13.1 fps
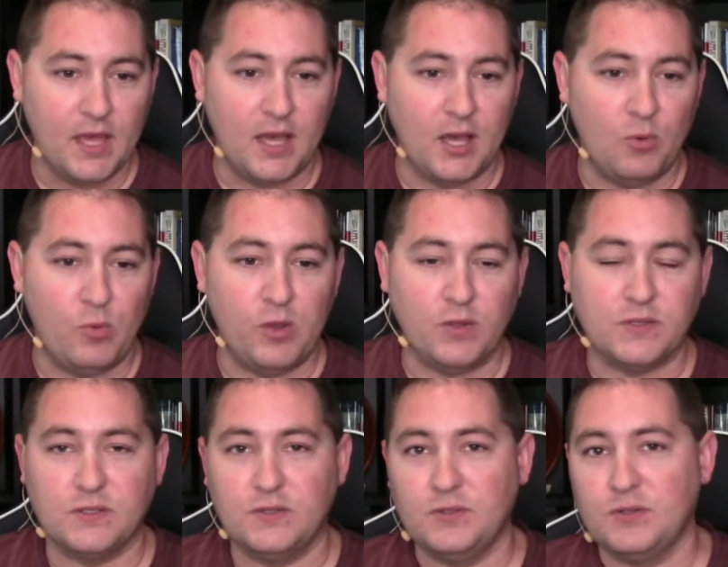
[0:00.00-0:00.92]
We
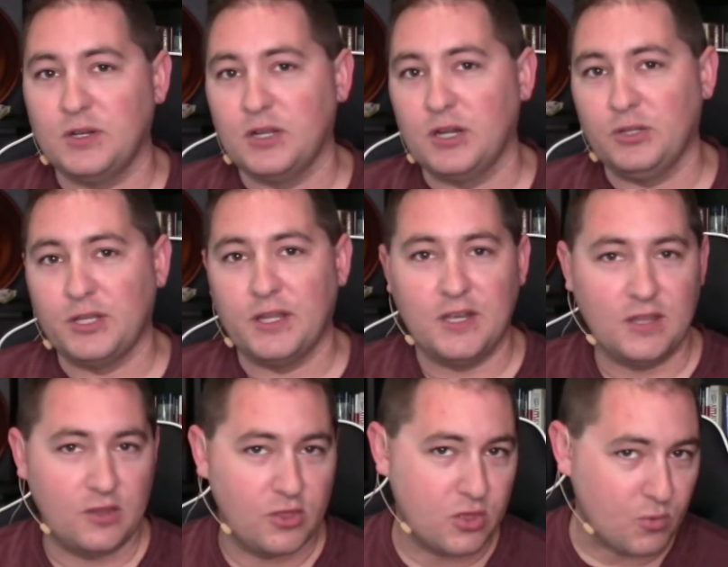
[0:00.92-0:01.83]
also are going to look at
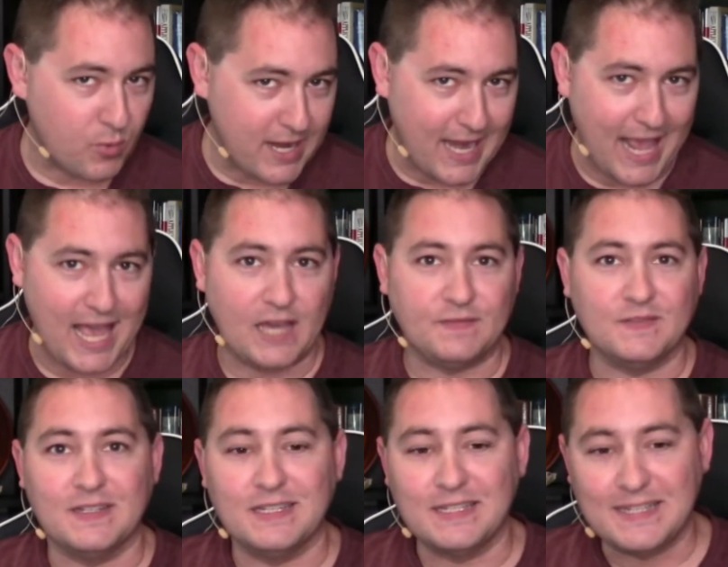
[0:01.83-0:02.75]
3.5,
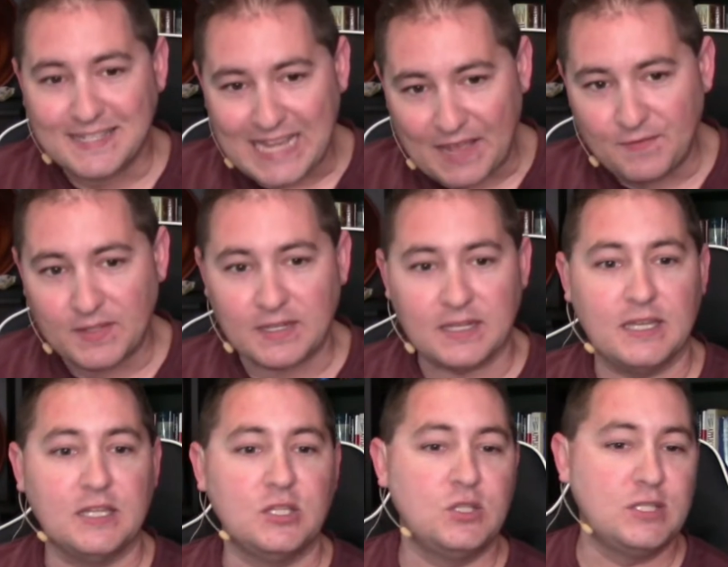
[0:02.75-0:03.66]
7,
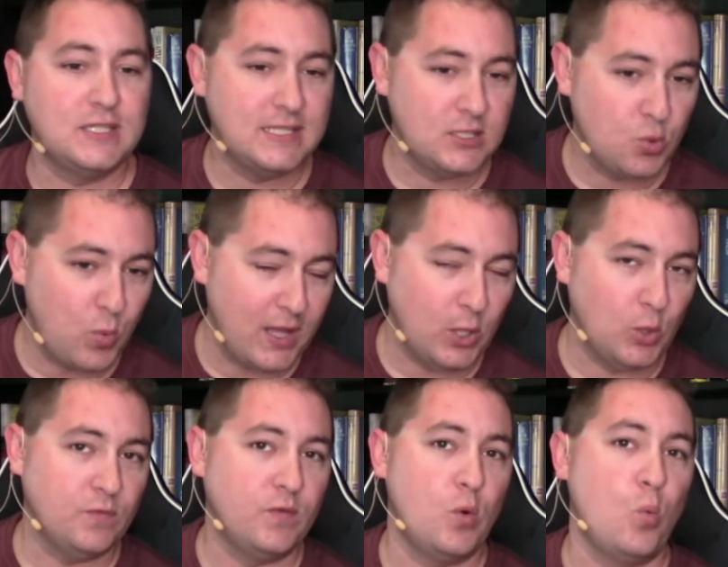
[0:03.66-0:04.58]

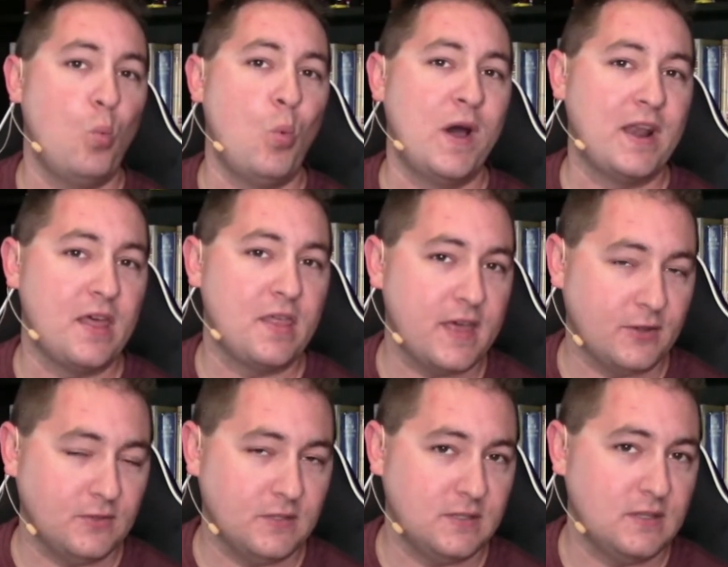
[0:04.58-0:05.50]
12,
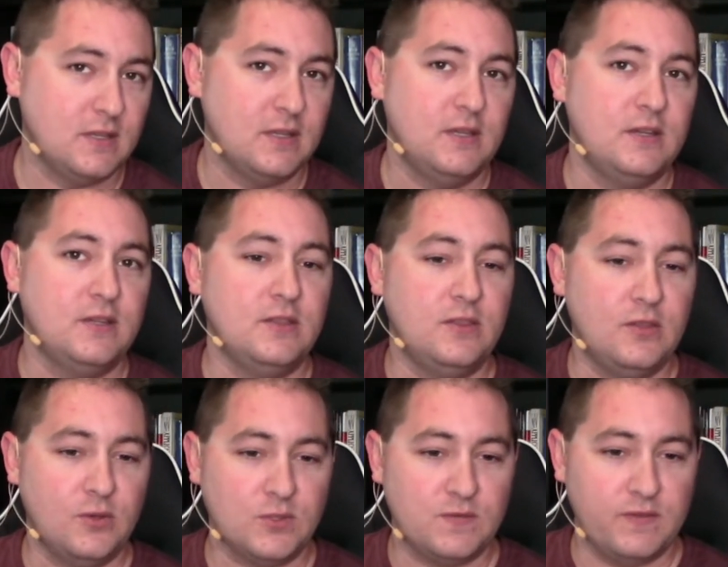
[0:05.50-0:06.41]
1,000.
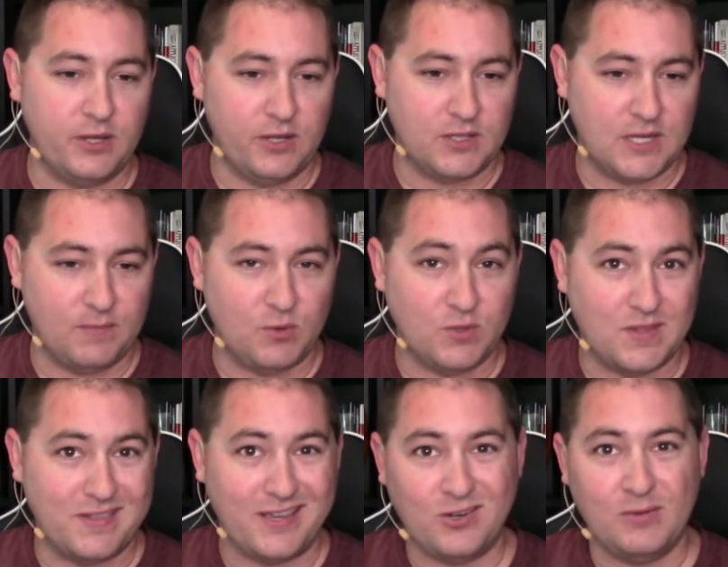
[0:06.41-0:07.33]
those various numbers.
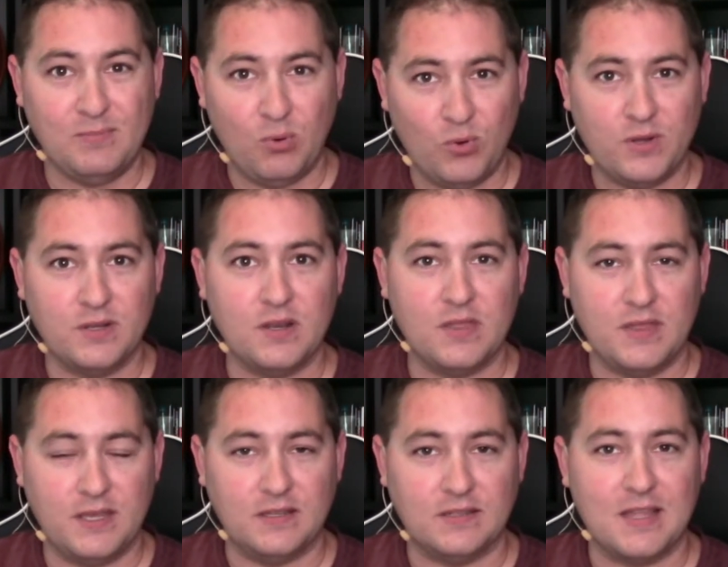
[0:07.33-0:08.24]
They are important
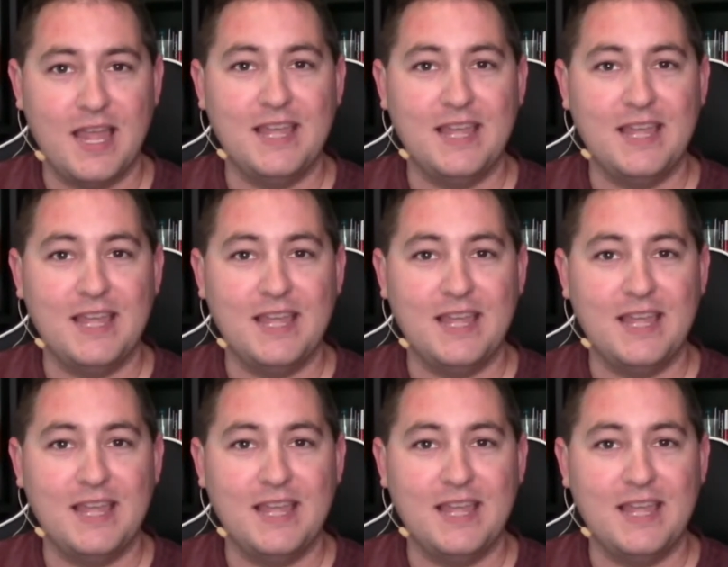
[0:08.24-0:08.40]
things.